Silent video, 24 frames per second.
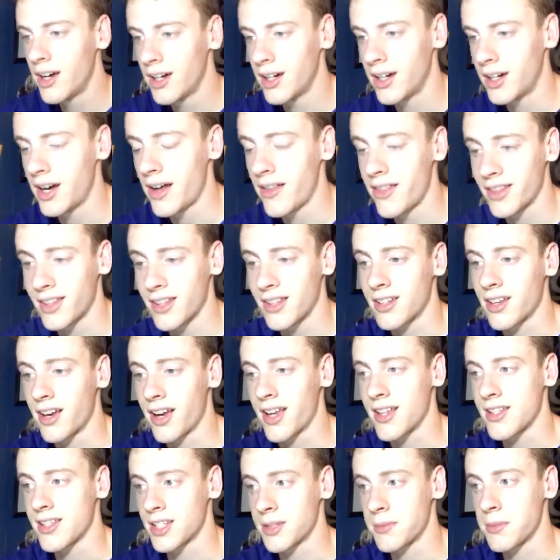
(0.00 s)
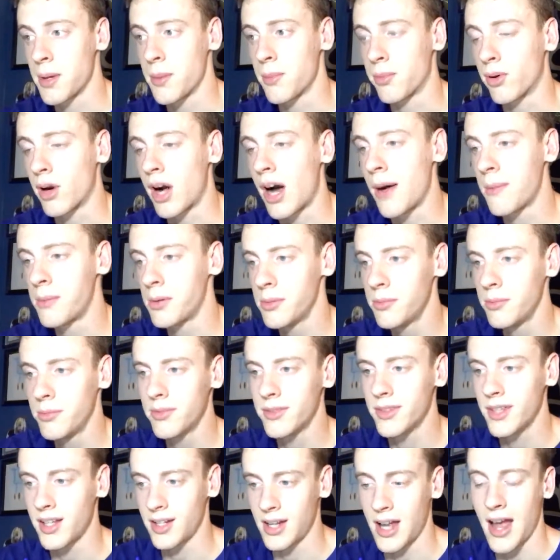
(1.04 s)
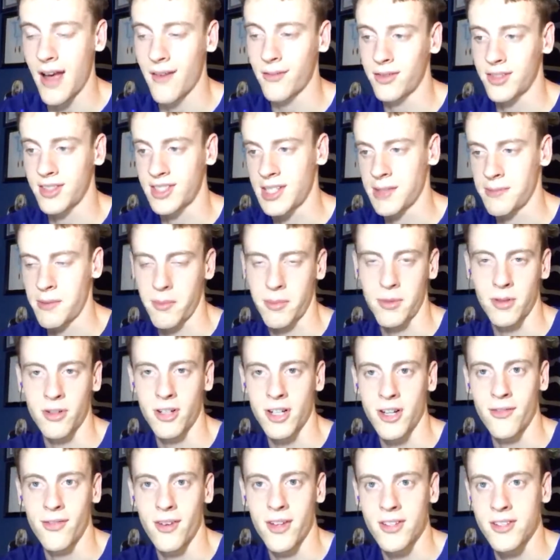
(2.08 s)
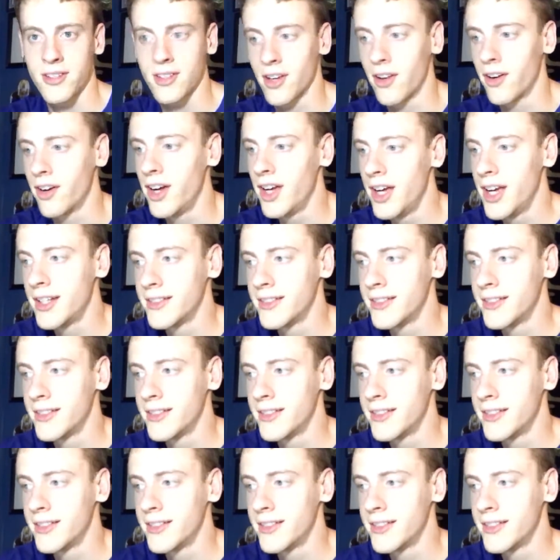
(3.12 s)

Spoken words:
I think the Titans could be a problem. They have to step up their defense, though.